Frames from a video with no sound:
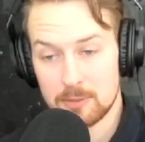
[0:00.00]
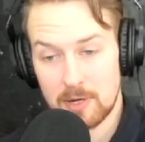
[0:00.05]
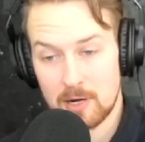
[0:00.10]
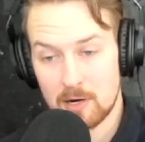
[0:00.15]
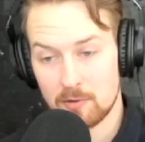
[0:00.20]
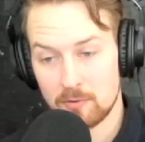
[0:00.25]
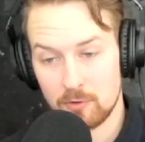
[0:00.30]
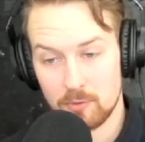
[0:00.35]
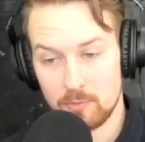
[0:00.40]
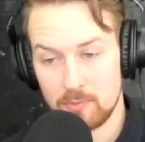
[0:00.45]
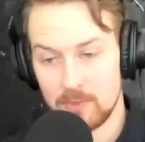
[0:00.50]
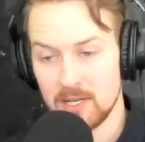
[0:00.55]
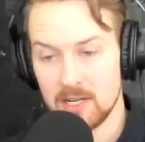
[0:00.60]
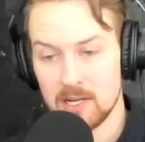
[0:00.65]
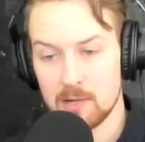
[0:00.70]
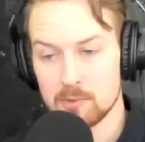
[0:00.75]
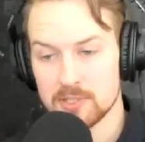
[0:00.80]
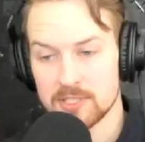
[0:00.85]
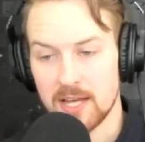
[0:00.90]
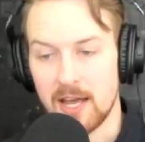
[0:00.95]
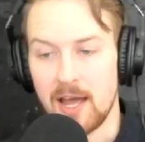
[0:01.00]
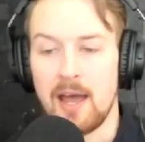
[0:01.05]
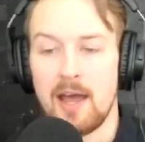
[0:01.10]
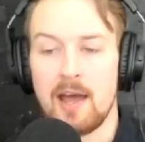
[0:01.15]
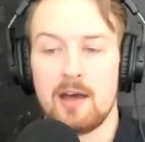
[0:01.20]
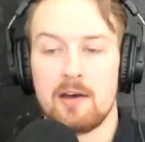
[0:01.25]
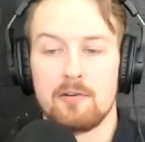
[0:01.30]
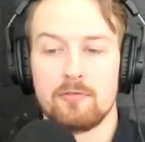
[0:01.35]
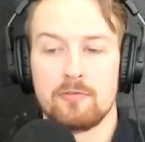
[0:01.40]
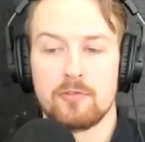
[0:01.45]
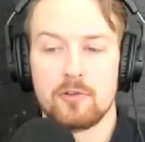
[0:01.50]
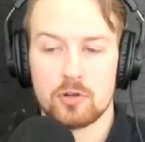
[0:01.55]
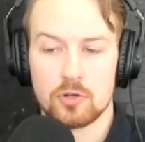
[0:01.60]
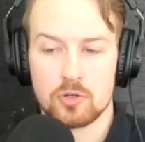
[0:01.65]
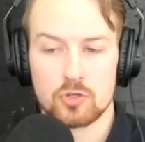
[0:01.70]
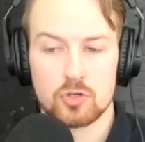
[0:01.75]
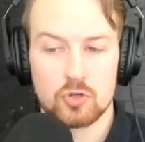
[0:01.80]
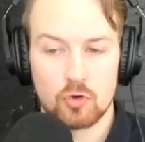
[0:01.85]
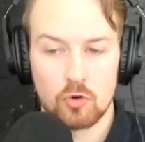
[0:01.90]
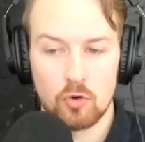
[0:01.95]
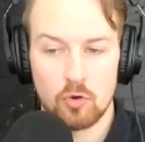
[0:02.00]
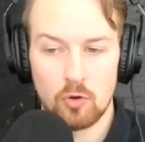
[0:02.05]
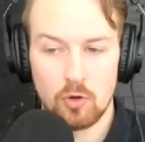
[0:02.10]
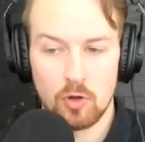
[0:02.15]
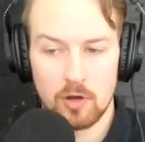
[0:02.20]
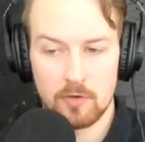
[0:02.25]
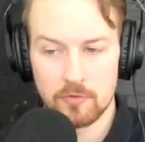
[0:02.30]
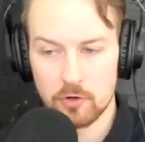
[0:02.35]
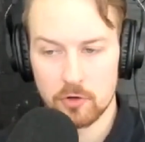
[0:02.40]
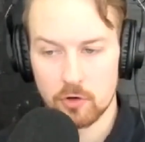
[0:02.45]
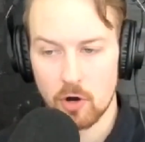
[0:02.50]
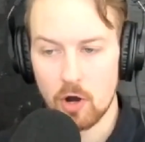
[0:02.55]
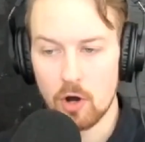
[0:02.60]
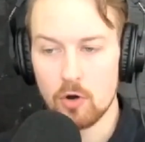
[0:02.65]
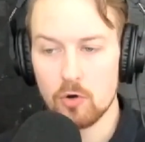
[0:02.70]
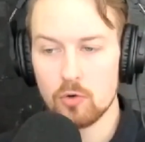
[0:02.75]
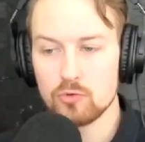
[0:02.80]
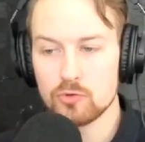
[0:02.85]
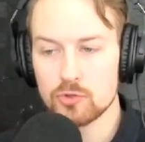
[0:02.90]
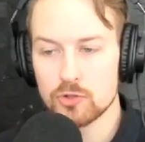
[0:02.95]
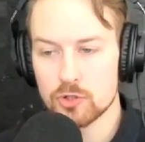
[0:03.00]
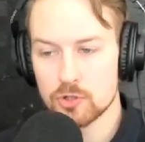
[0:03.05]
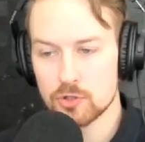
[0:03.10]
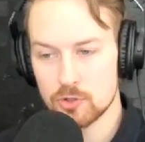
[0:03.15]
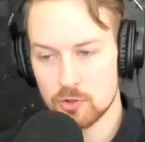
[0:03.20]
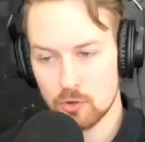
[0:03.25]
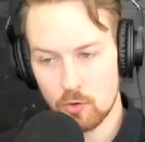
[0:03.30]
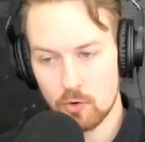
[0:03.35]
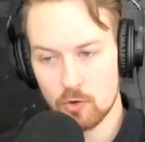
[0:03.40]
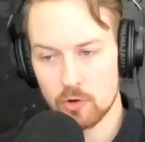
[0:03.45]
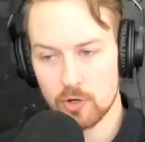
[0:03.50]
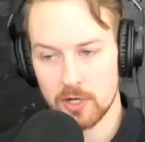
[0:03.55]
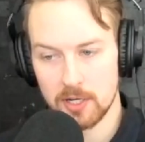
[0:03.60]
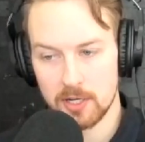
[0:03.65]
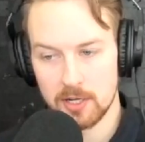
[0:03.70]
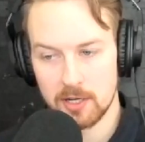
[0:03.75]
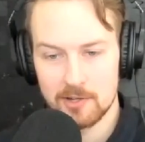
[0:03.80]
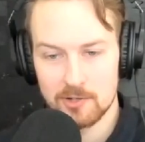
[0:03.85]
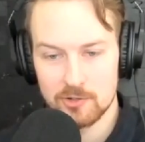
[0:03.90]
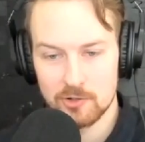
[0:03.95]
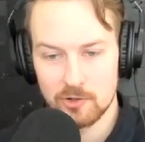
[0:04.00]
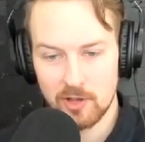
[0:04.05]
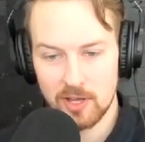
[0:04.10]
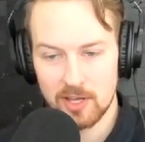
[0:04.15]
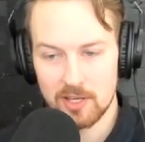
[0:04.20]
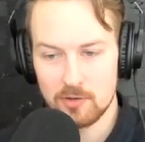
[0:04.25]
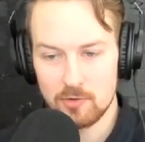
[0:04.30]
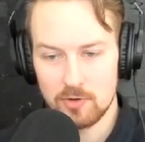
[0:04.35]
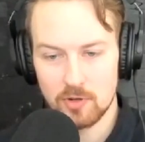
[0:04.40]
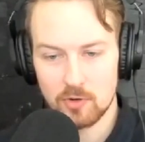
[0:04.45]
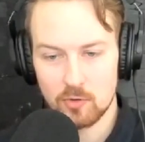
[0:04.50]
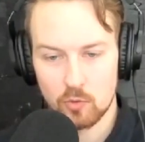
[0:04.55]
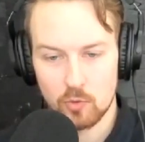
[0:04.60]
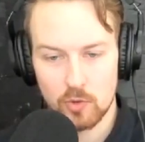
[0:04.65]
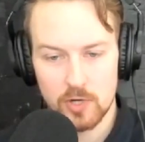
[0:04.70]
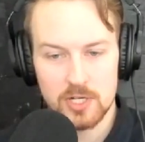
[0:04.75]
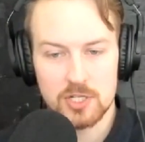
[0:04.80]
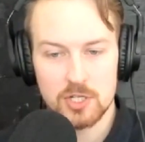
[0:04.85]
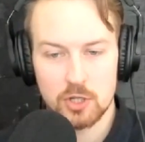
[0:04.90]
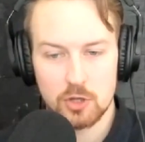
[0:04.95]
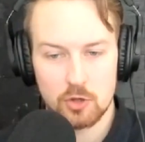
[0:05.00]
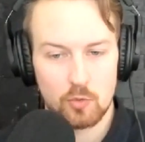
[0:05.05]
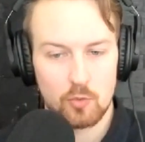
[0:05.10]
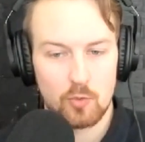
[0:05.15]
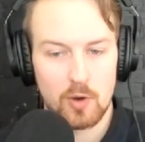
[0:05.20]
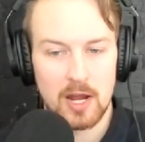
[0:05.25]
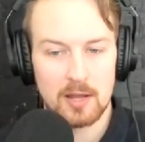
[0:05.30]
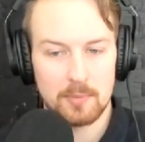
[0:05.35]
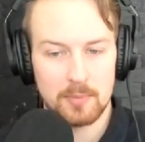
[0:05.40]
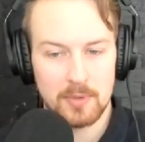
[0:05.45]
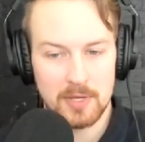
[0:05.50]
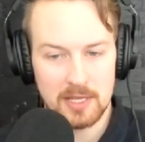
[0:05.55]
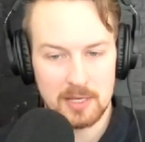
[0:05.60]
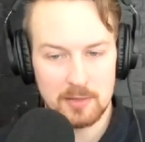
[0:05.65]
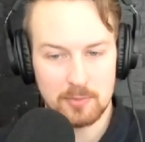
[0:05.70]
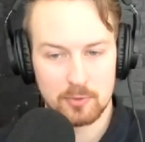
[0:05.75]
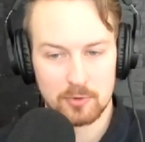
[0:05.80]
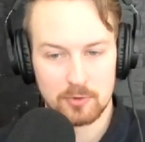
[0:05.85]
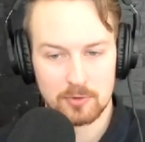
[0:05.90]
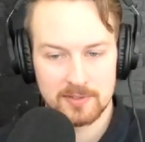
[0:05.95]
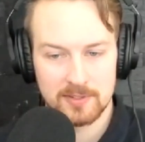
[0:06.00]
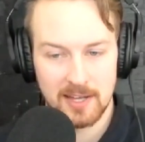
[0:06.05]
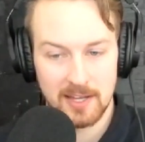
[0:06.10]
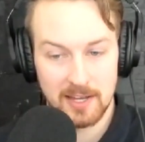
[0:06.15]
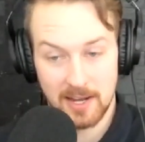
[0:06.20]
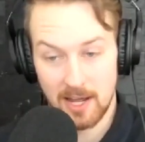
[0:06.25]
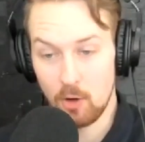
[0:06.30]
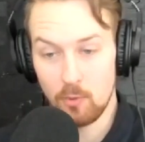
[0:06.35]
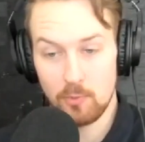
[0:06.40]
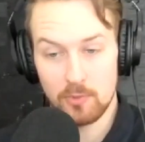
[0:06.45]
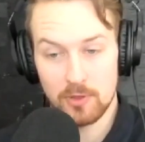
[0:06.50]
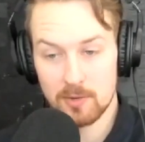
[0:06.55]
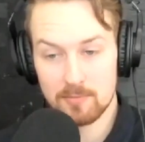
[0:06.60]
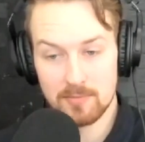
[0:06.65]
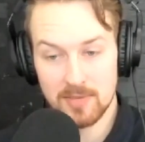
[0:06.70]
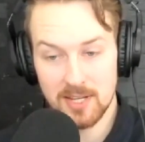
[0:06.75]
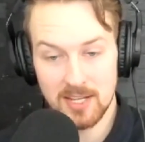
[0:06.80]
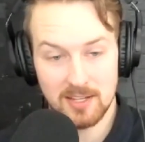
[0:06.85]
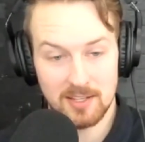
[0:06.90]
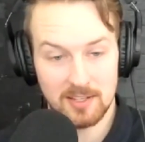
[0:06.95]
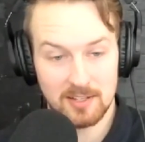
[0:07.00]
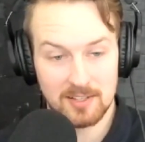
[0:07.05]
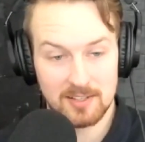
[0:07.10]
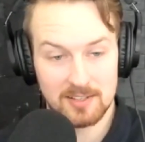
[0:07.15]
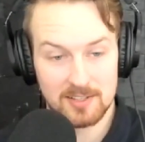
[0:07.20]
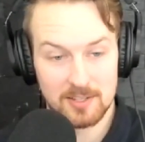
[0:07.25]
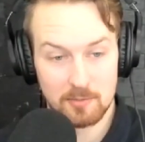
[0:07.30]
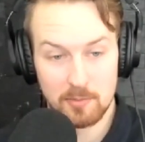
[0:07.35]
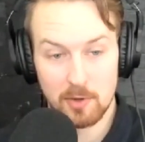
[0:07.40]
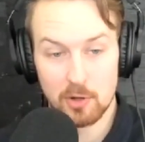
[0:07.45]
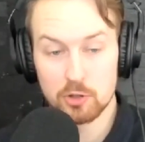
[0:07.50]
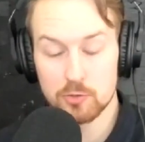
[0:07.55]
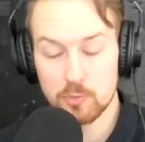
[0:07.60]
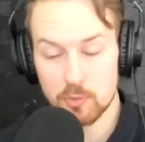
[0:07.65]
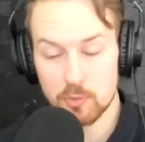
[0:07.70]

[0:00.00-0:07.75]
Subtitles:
powerful. Being able to have control of your own story so that you can reach the right people and help them in the most